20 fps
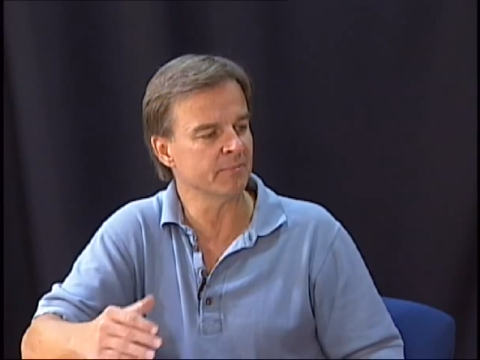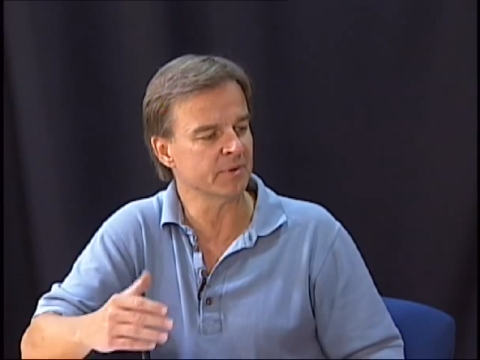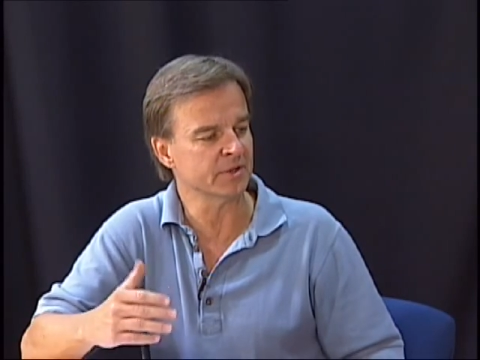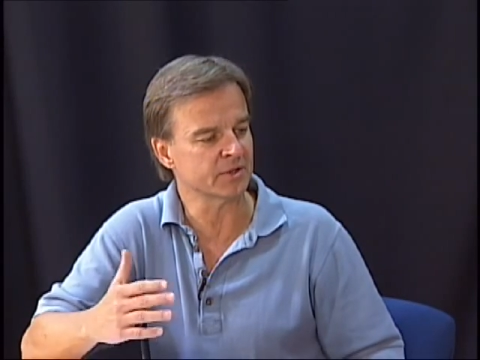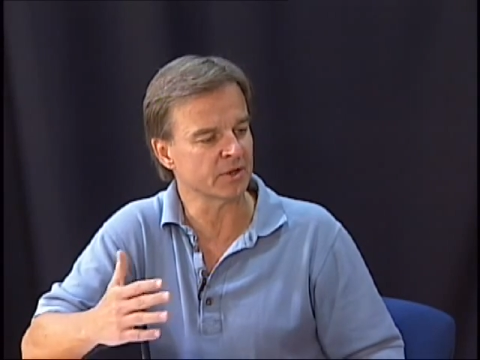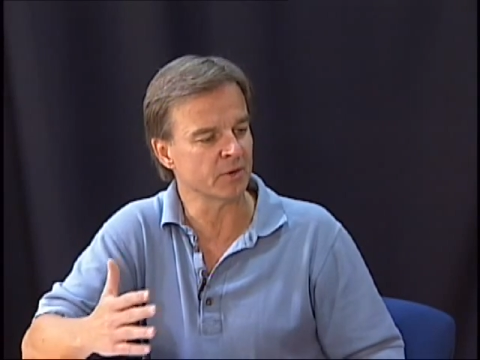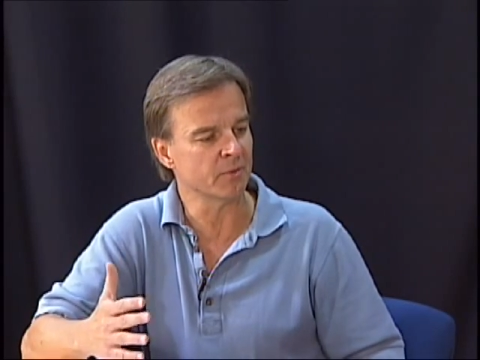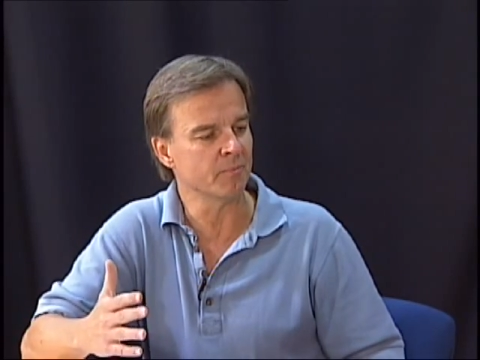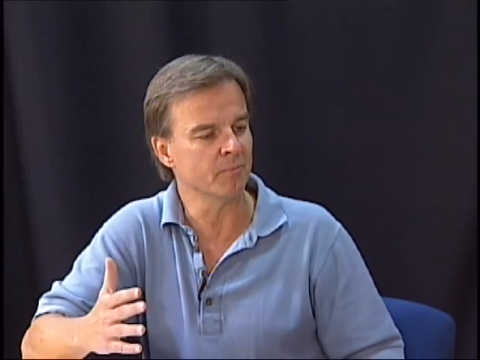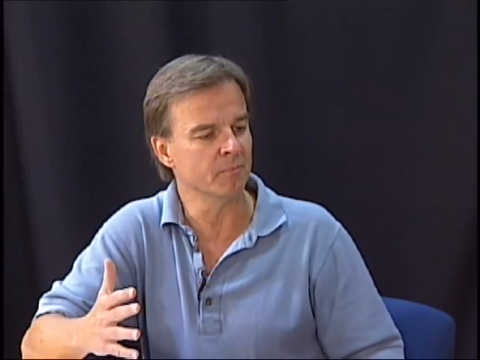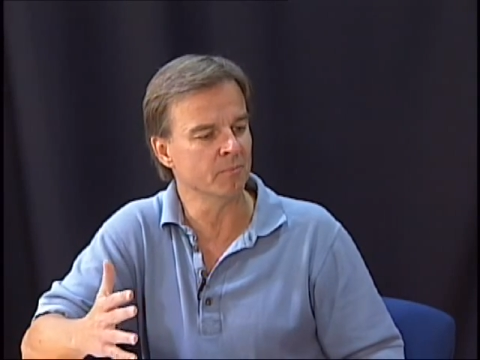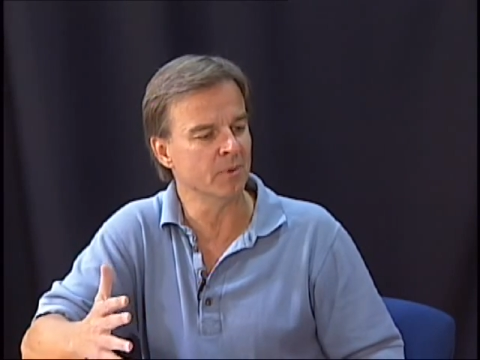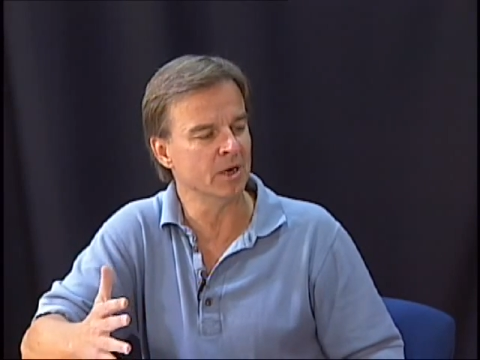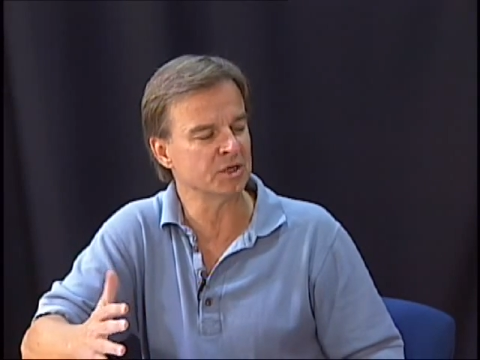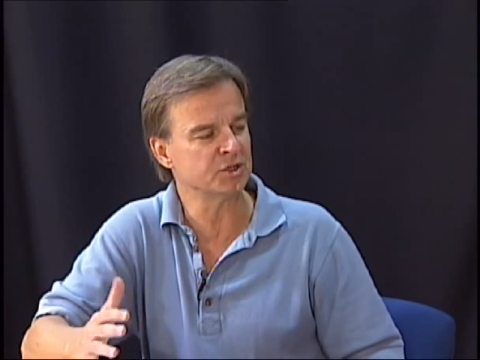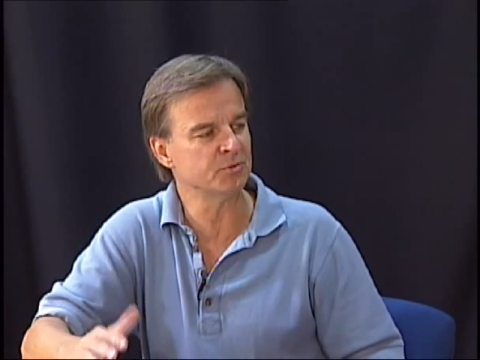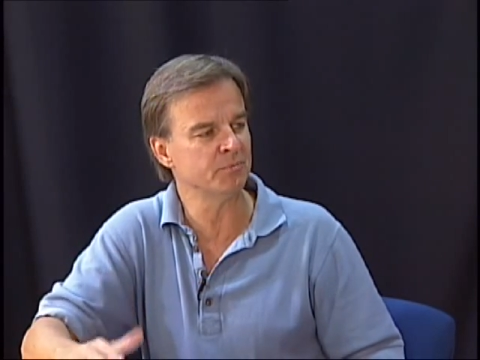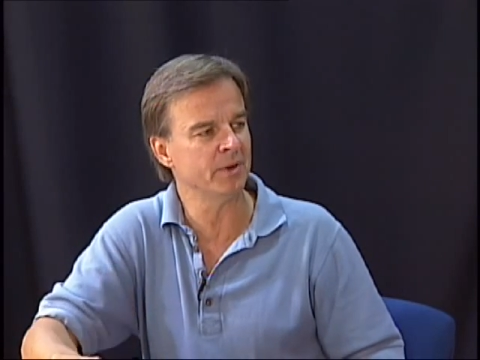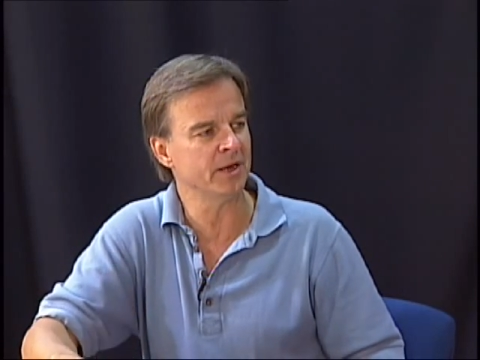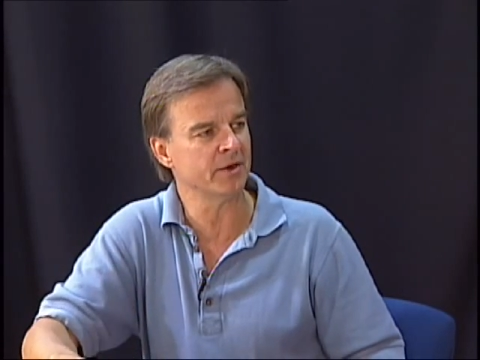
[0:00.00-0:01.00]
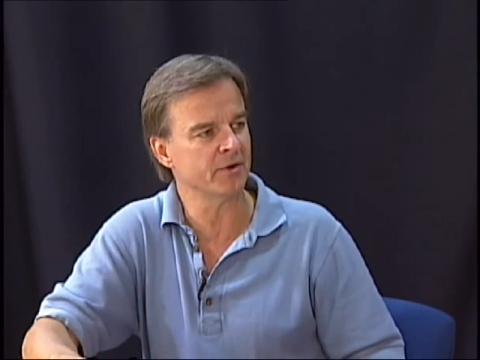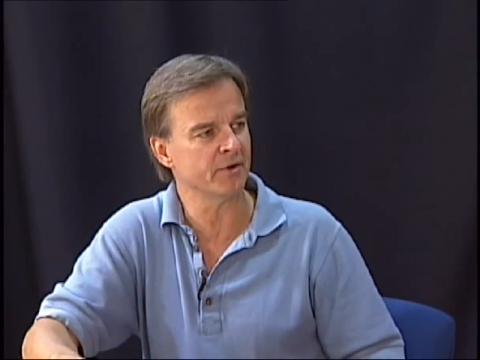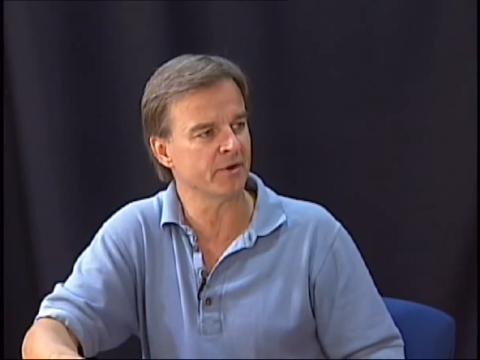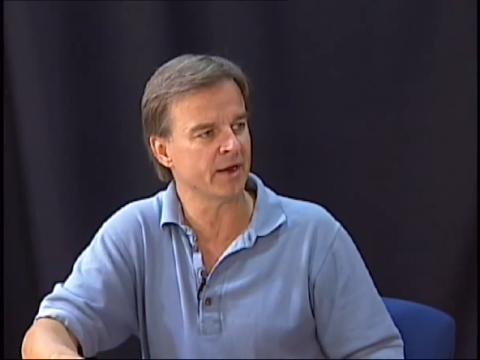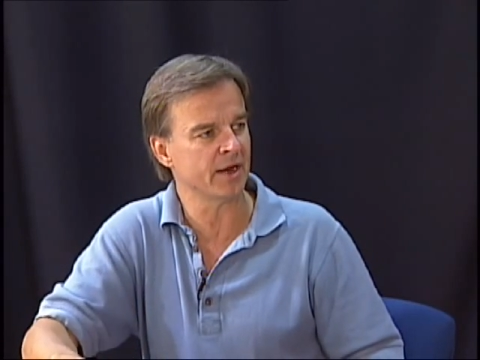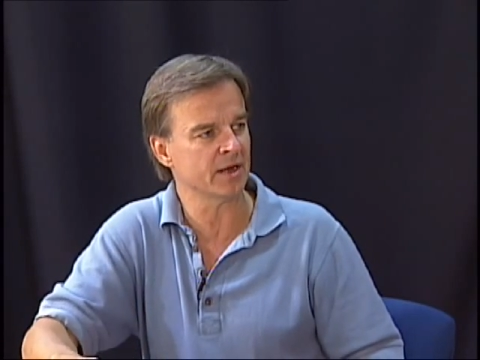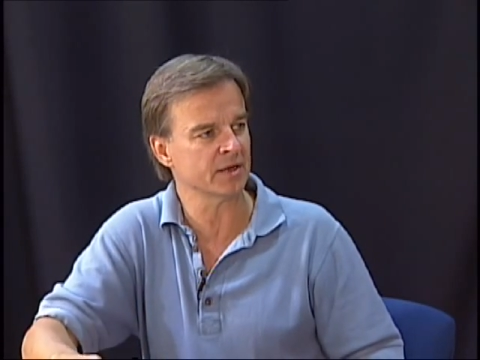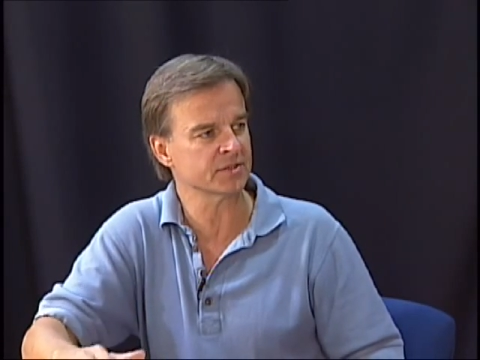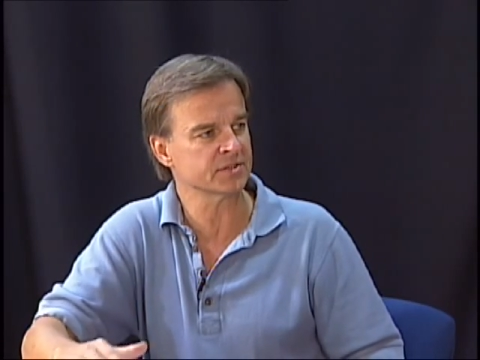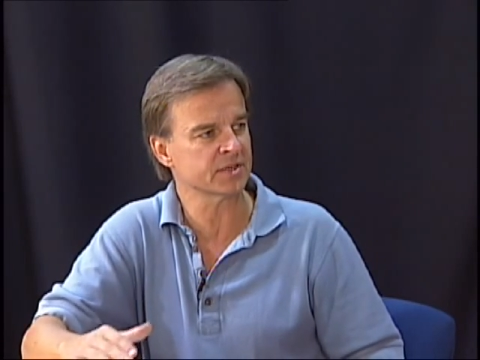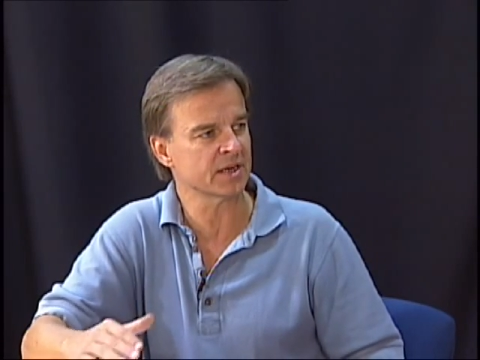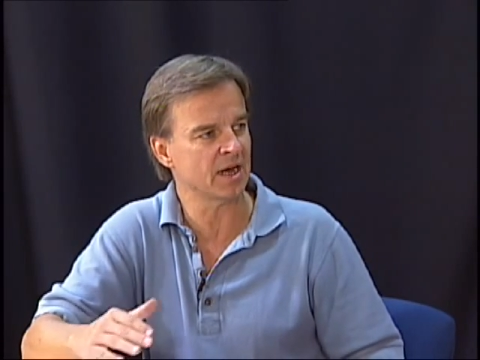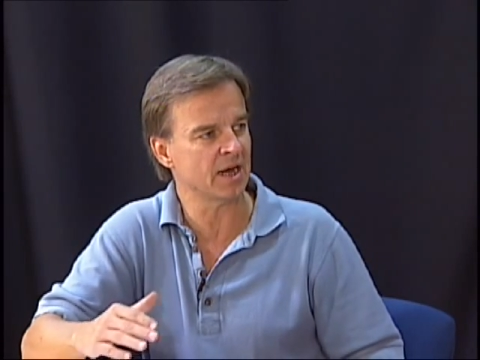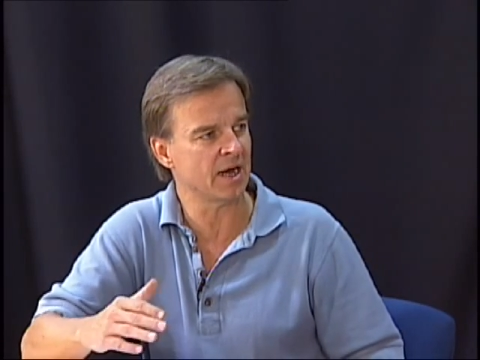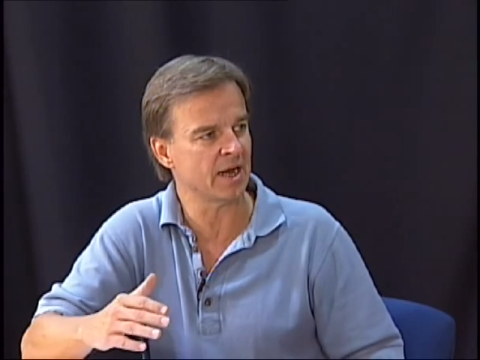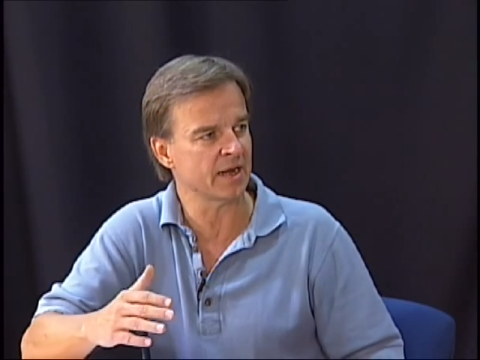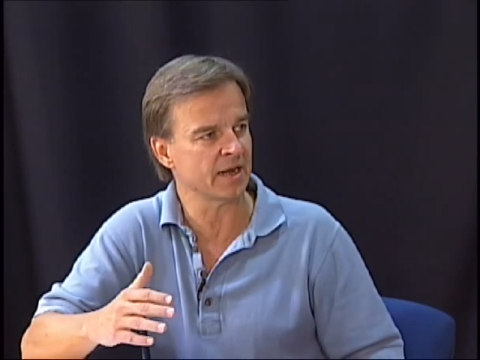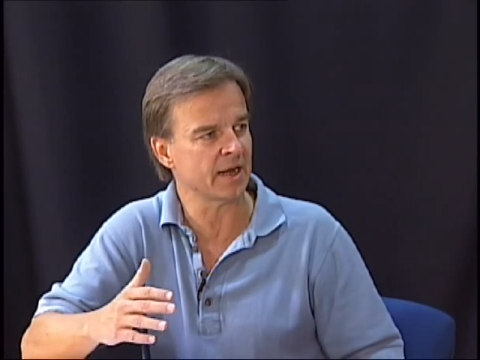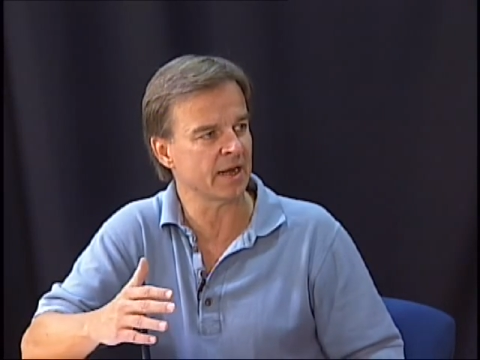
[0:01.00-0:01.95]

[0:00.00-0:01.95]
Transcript: but they're much better now, Scott.